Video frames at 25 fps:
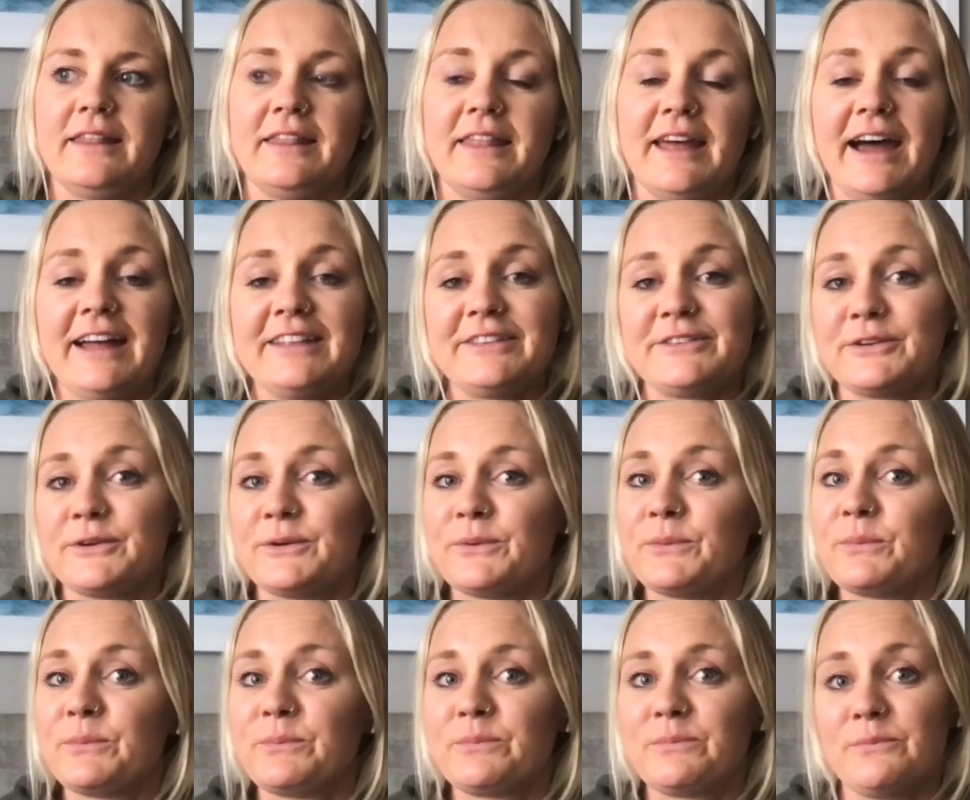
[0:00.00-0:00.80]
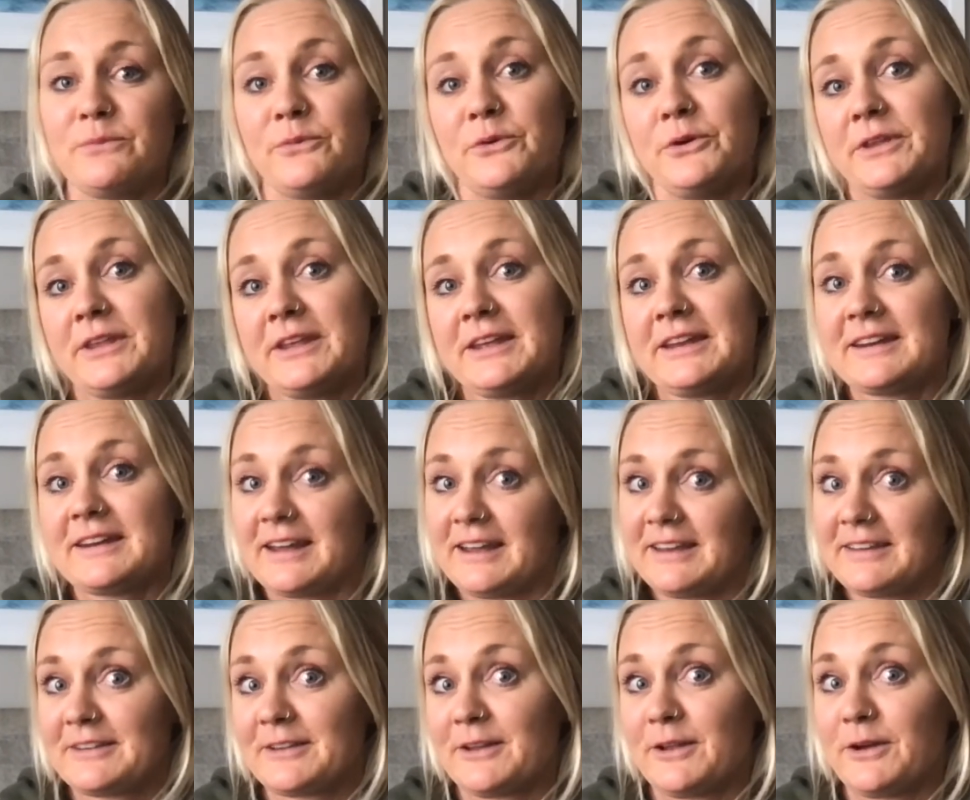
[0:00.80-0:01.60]
That's a really
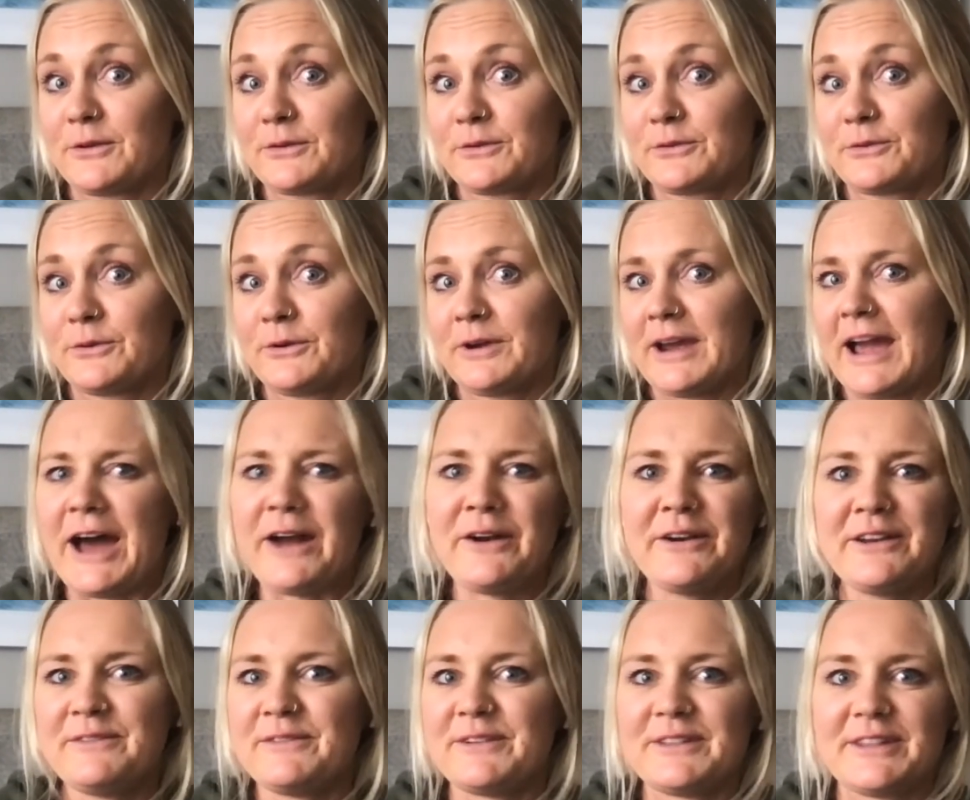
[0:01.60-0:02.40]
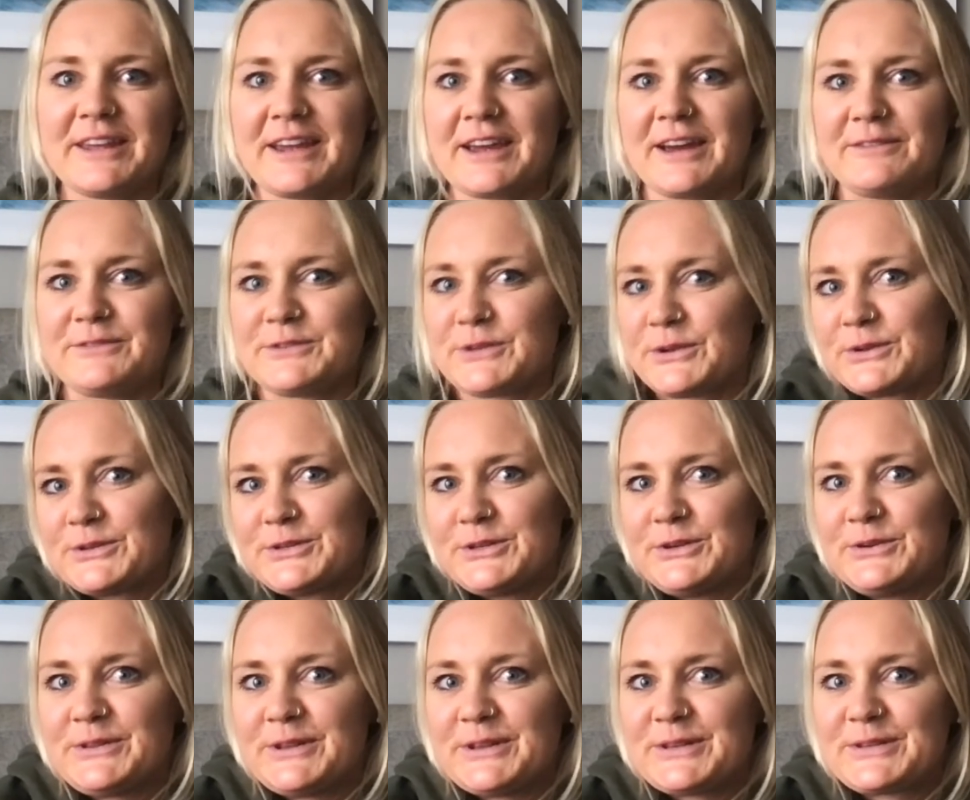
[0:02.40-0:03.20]
nice long story. I don't even think I've told
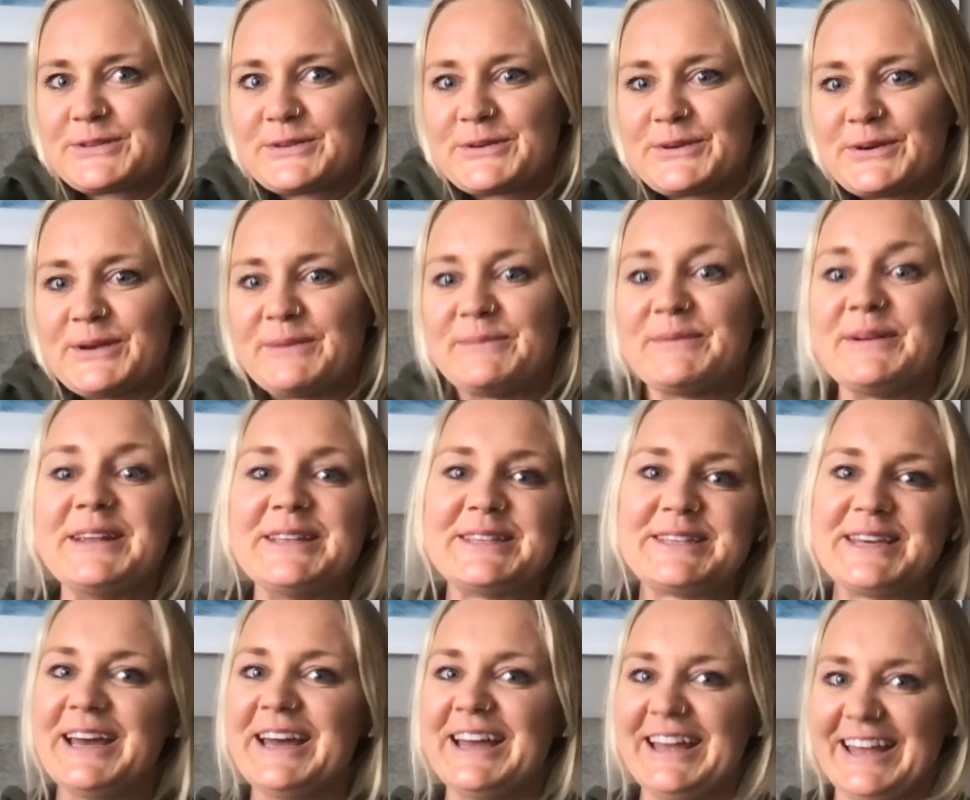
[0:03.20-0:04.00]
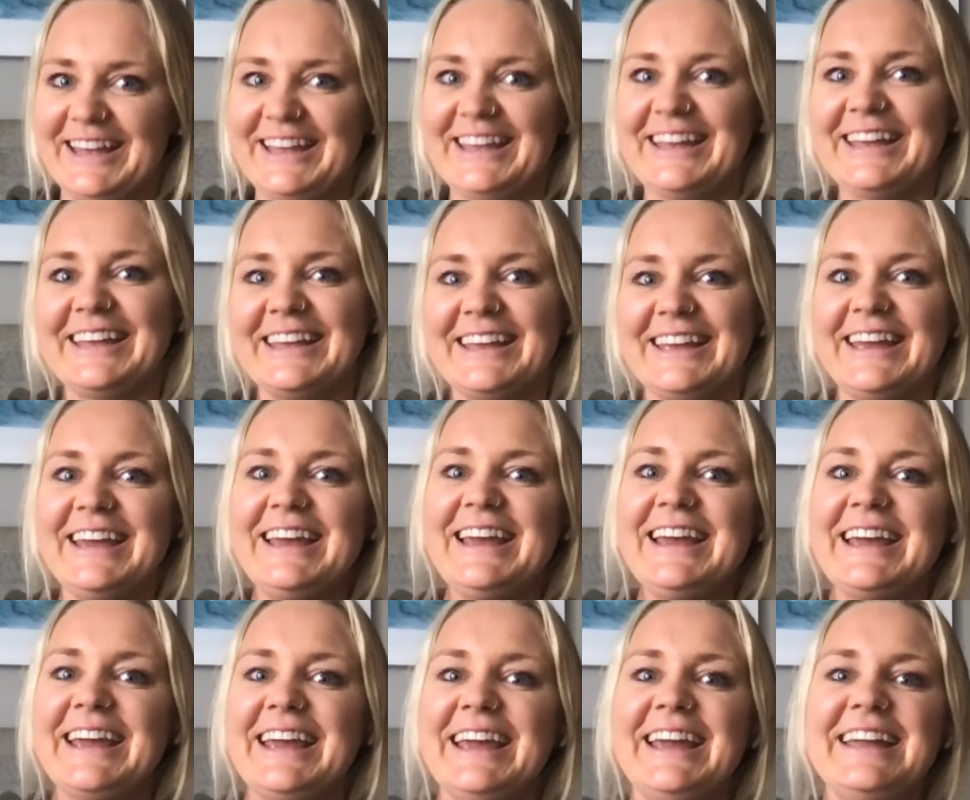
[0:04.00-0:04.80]
you this story, but it's
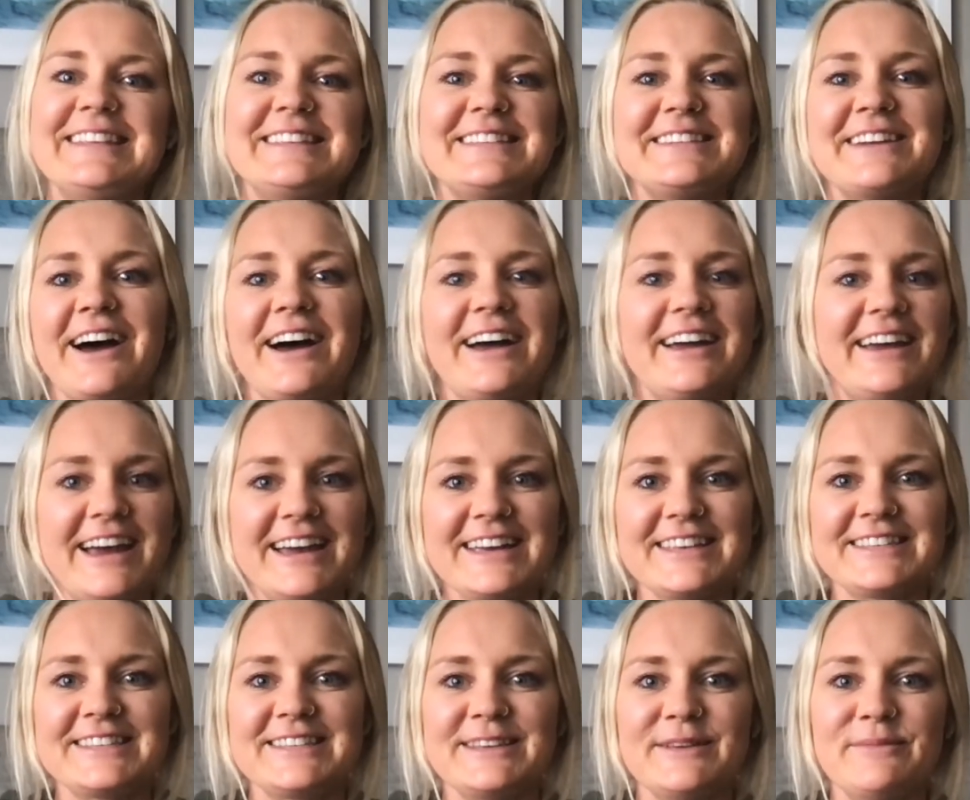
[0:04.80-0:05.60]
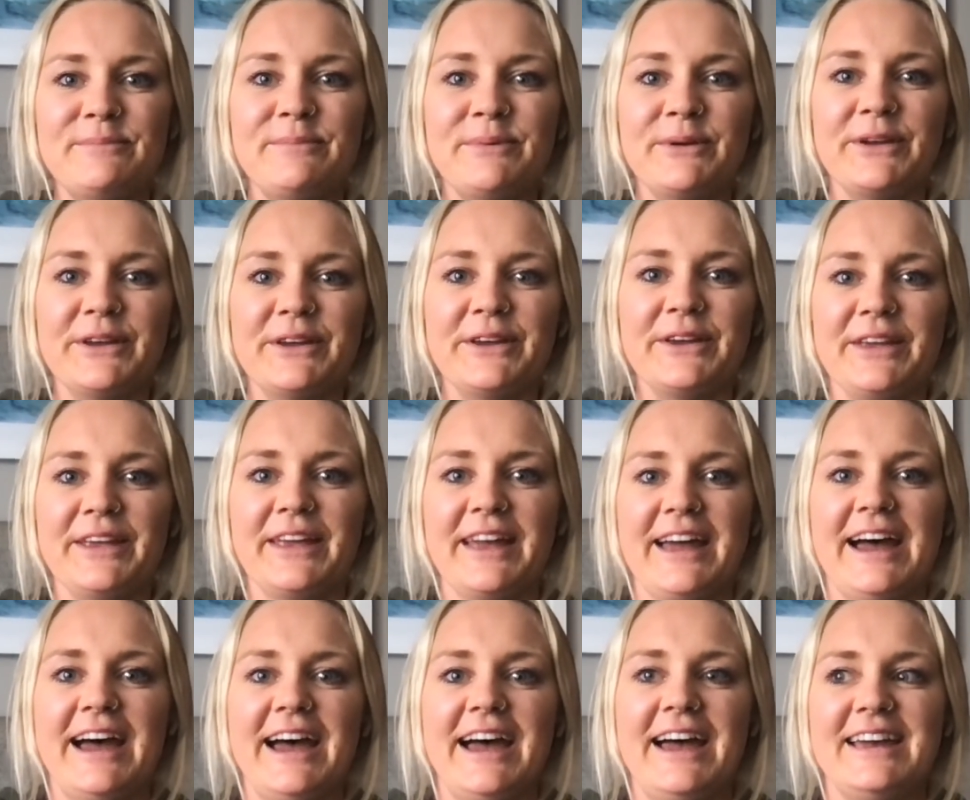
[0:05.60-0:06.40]
it's not as simple
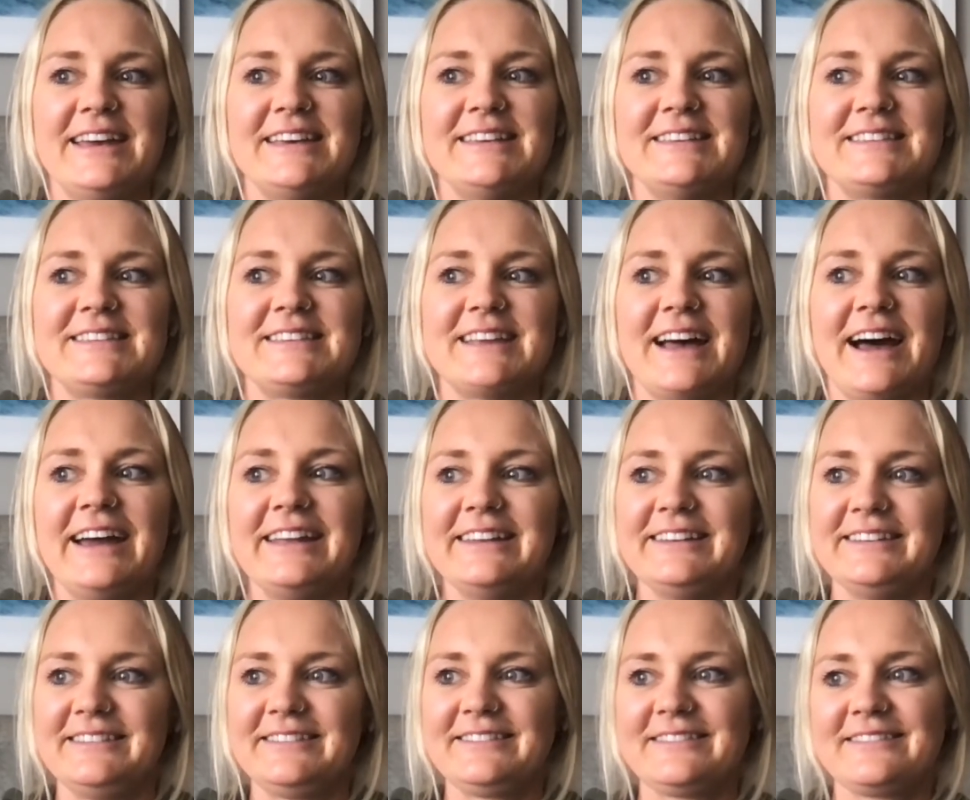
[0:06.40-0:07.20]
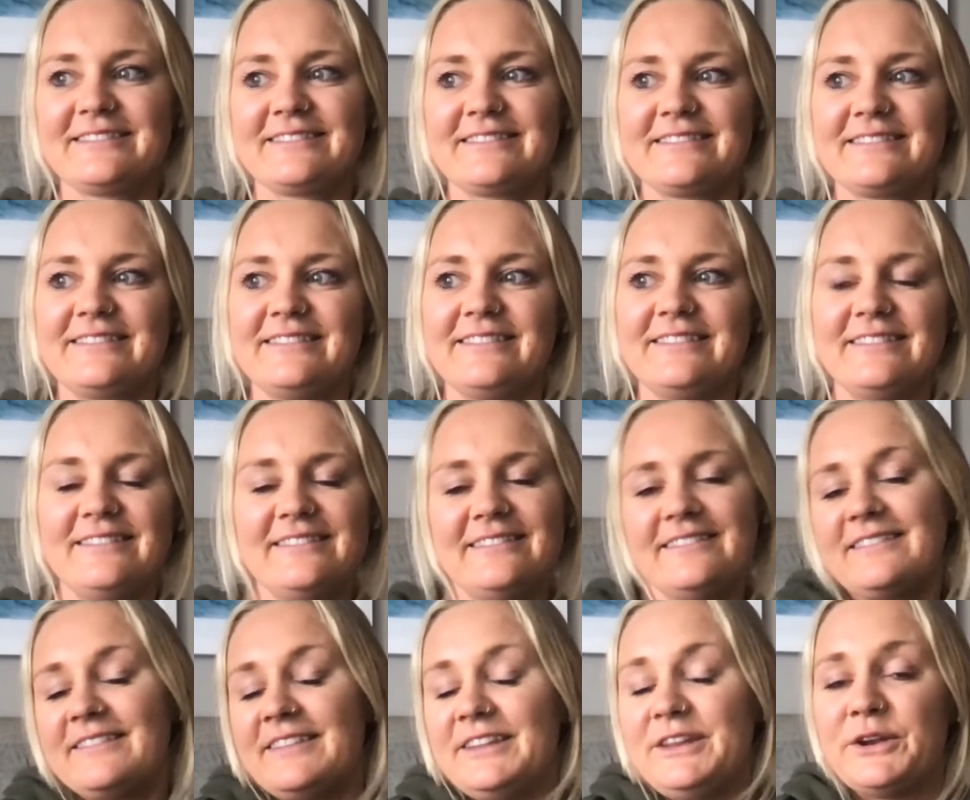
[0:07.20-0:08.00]
as I'd
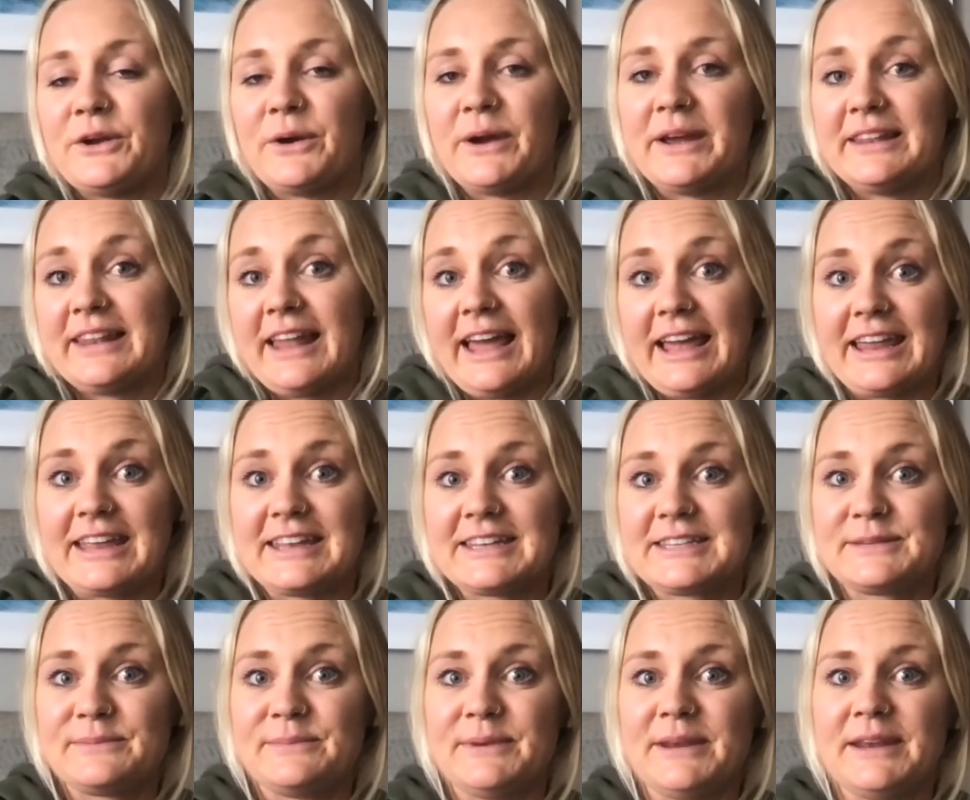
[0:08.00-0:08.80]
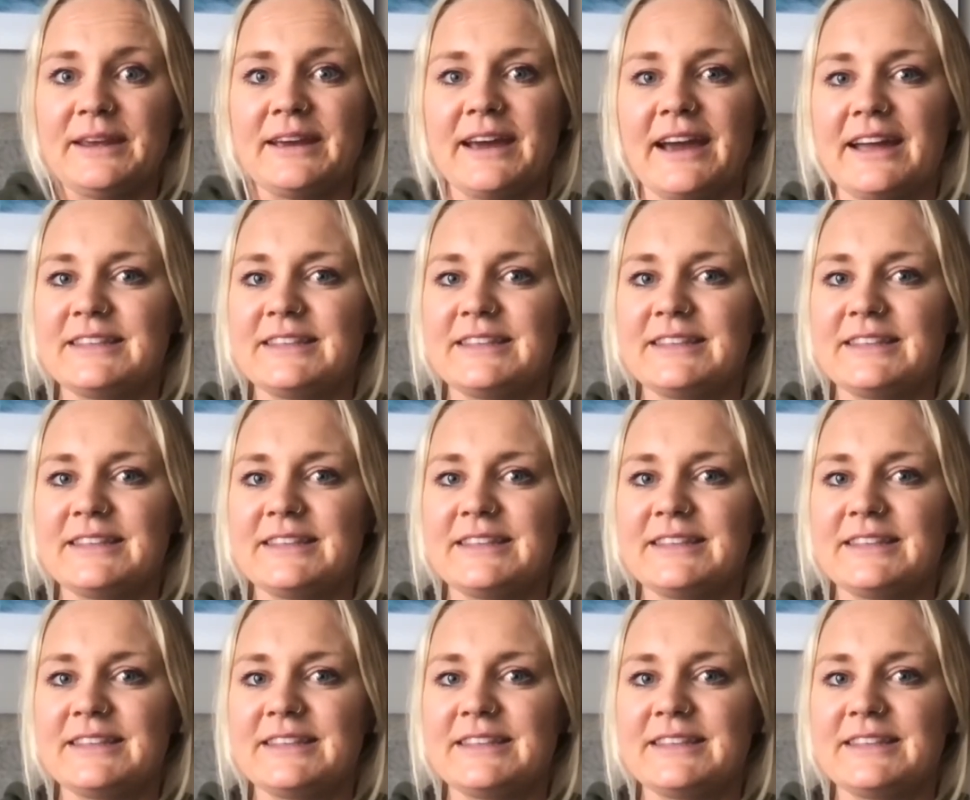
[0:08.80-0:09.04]
like it to be.